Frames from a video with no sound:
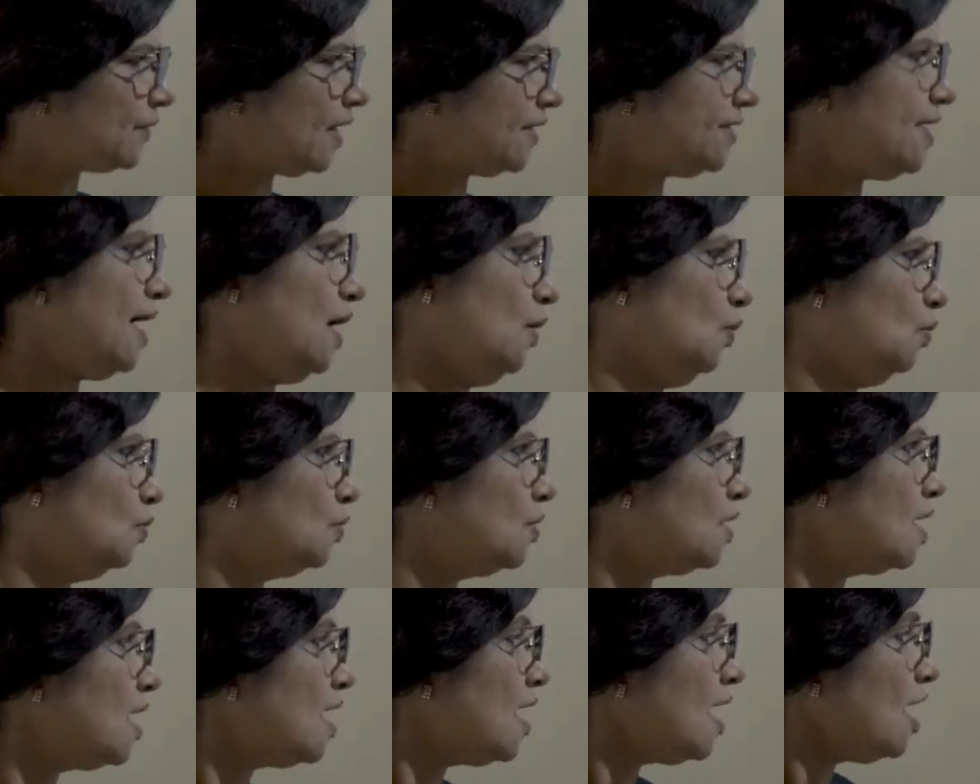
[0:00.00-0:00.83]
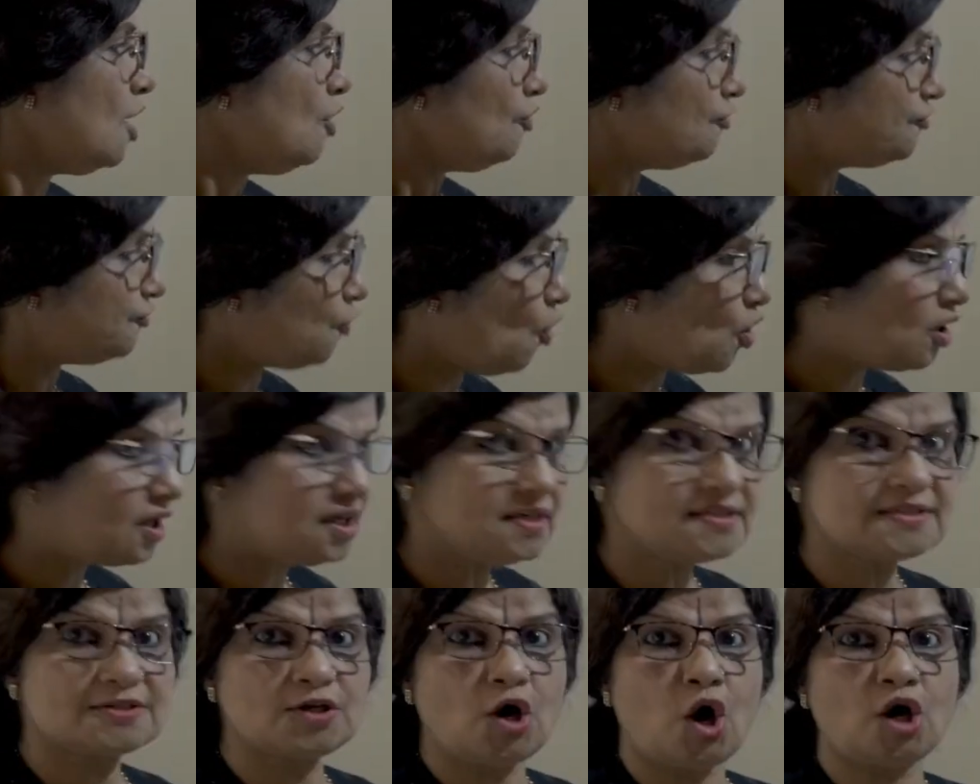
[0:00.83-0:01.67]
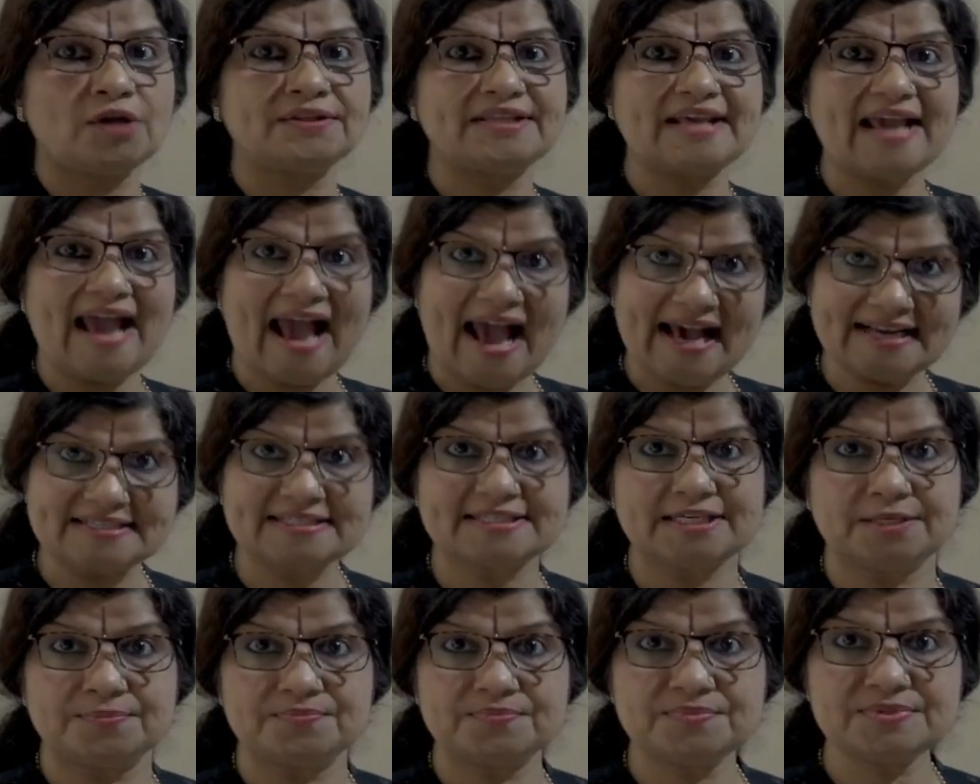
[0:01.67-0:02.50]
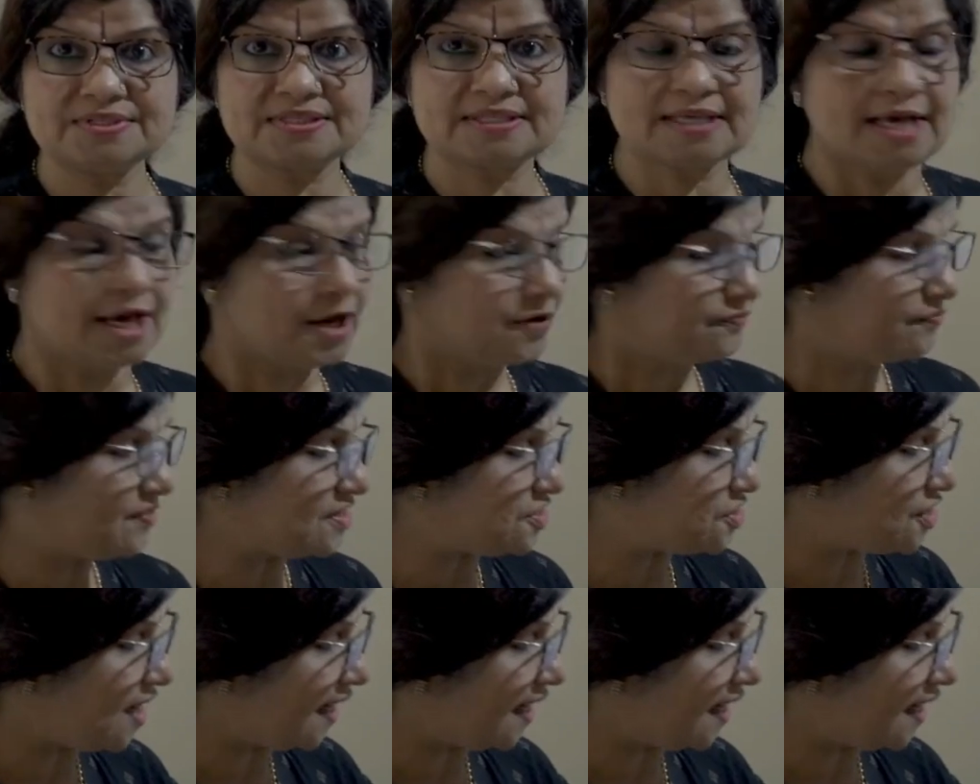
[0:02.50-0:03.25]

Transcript: now focus on the atoms which